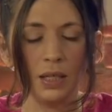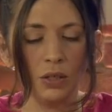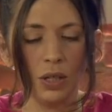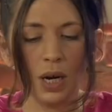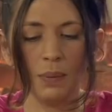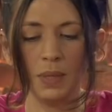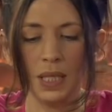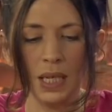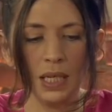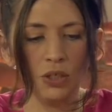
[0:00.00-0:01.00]
And I'm
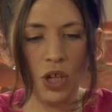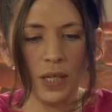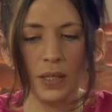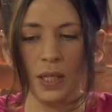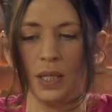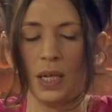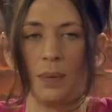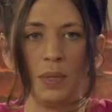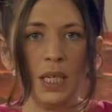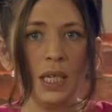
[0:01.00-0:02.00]
seeing injustice, and
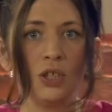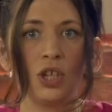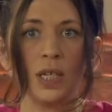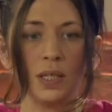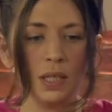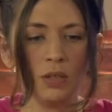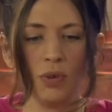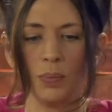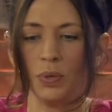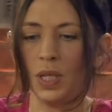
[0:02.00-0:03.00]
I'm seeing injustice
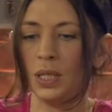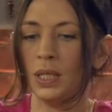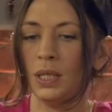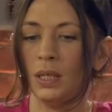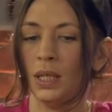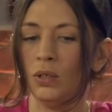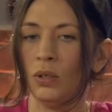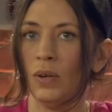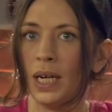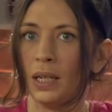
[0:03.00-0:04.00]
represented
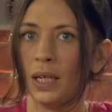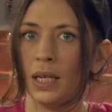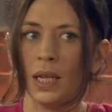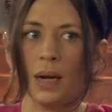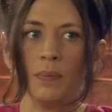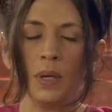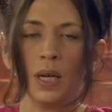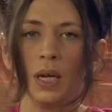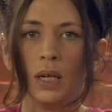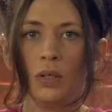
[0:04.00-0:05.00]
incorrectly. And then I'm
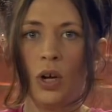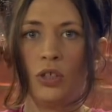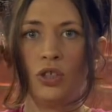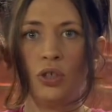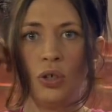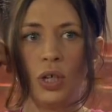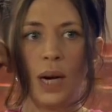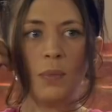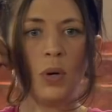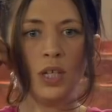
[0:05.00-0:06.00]
not sure,
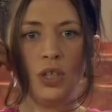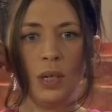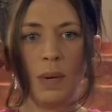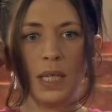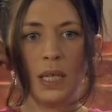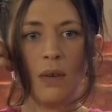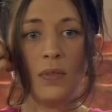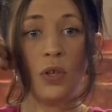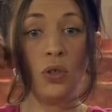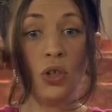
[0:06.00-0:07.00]
and I'm questioning myself.
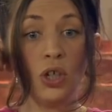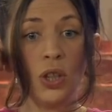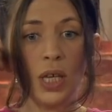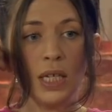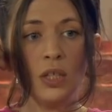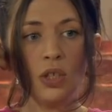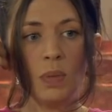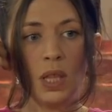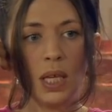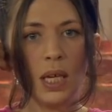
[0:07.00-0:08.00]
And those are good things to
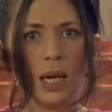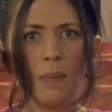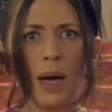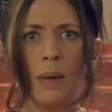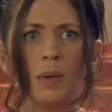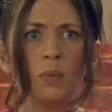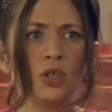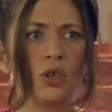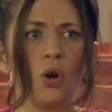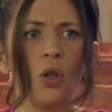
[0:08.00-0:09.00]
be thinking about. I mean, we
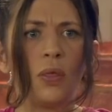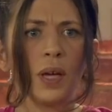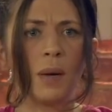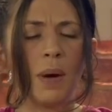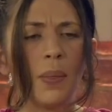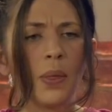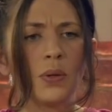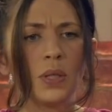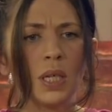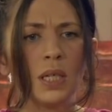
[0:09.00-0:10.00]
should all think about
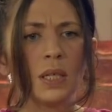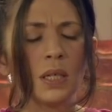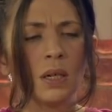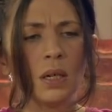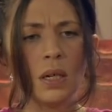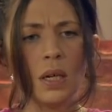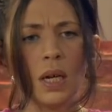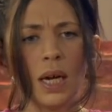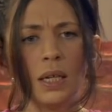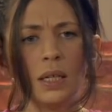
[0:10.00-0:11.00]
those things
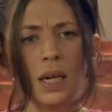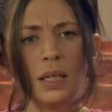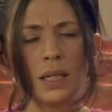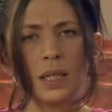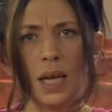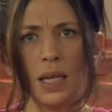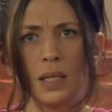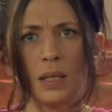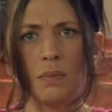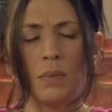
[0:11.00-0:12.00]
and
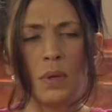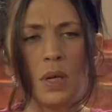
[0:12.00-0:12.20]
discuss them.